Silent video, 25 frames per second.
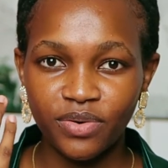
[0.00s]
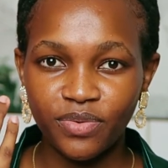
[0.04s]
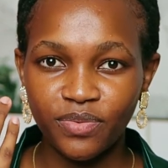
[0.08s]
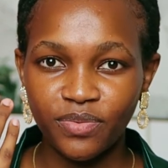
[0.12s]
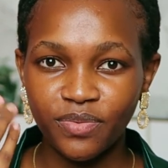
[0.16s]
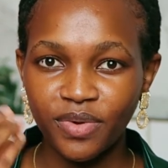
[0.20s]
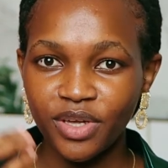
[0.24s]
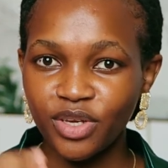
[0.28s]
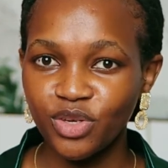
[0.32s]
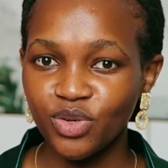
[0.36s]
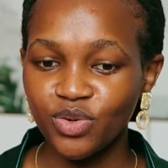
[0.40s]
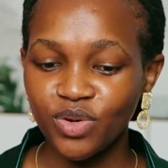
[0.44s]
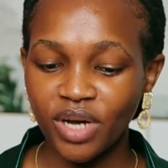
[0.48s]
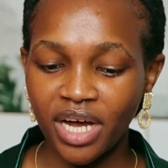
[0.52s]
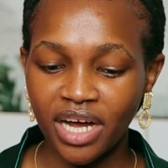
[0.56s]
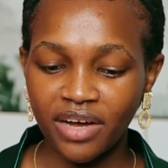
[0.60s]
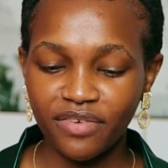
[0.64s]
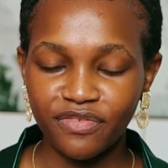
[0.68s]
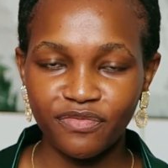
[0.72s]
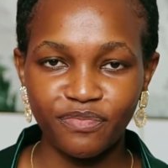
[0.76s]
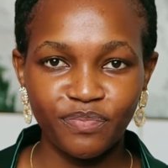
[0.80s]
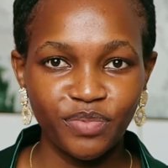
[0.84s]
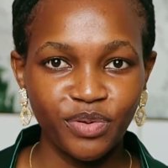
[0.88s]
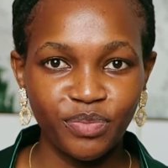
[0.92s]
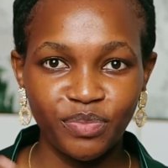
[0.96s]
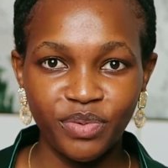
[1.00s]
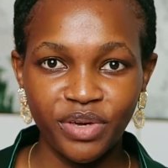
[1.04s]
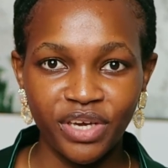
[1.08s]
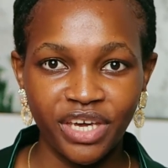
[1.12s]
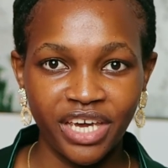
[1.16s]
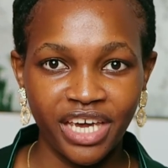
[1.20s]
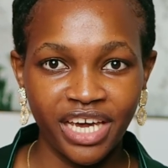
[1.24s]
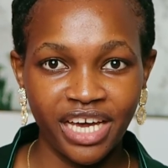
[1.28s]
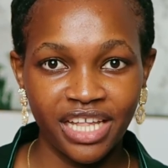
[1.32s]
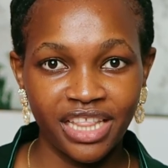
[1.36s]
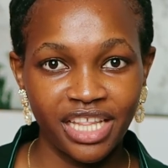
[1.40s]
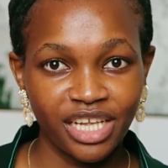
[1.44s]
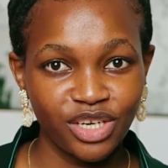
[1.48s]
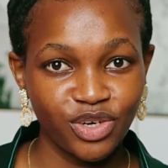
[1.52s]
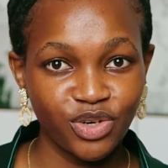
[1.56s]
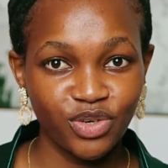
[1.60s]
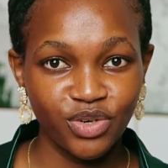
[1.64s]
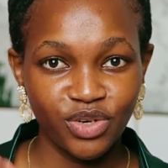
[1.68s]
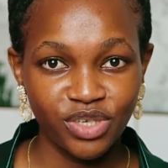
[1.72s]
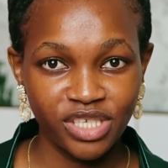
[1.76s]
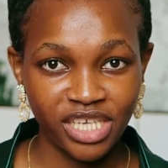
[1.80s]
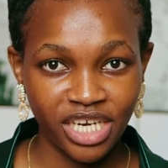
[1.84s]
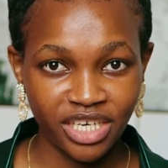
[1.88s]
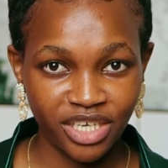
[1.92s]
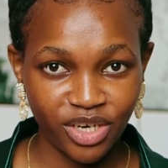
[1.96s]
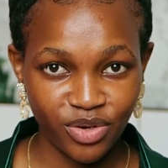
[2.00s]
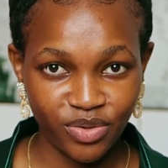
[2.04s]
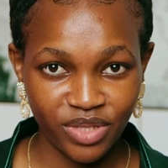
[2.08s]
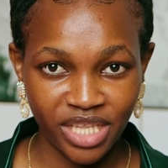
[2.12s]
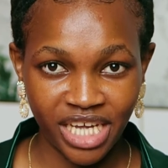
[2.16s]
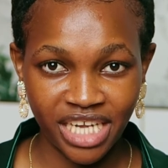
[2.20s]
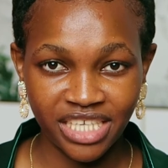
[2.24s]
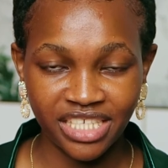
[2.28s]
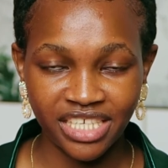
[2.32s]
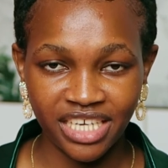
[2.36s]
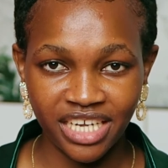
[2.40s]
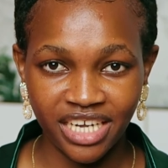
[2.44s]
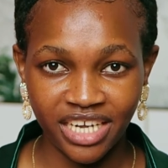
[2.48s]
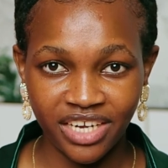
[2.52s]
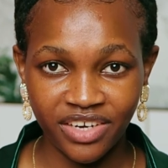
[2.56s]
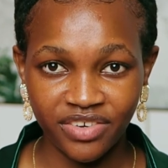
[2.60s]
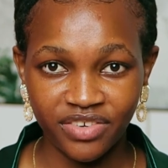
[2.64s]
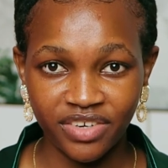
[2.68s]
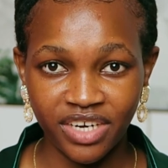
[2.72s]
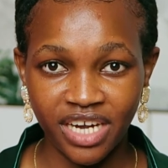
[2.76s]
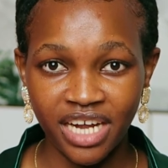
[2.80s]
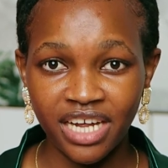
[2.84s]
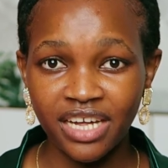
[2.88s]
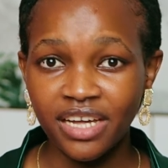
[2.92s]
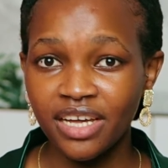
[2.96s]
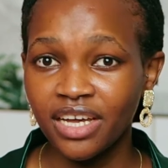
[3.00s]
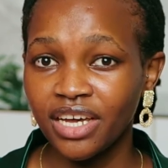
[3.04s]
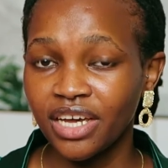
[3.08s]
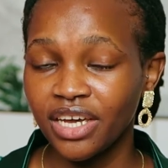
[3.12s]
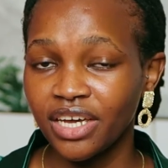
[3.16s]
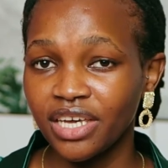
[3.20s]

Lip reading: we do have pubic hair that grows around that area.